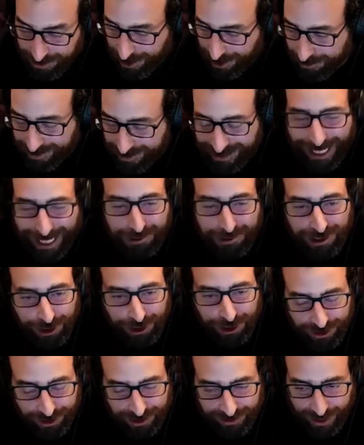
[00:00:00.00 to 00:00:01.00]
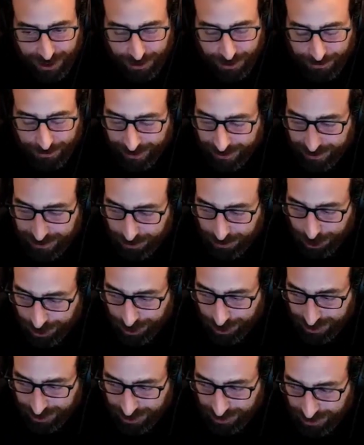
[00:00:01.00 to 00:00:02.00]
time series database, which
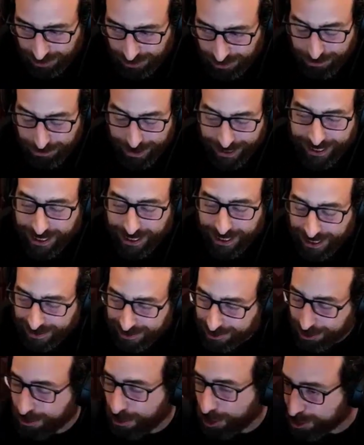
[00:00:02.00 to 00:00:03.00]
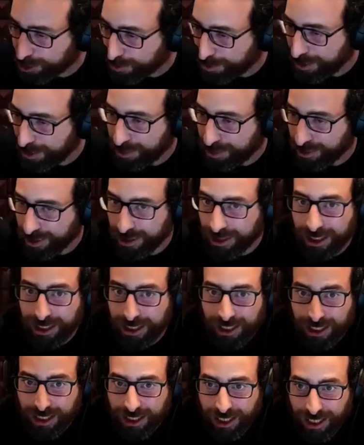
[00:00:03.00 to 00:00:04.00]
is meaningless to most people.
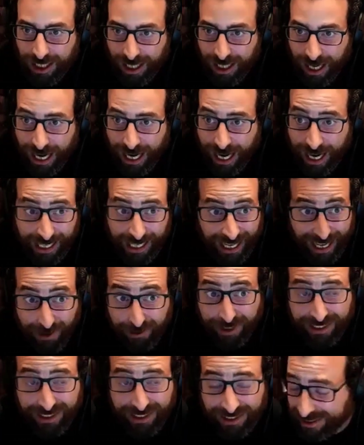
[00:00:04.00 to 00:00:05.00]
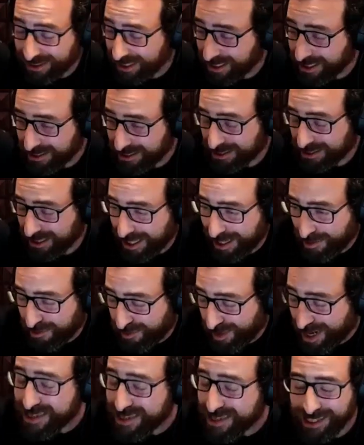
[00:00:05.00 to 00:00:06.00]
I love it. It's
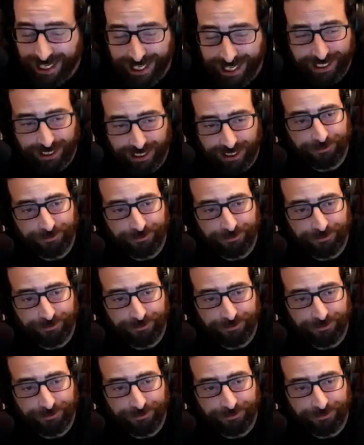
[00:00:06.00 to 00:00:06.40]
fascinating.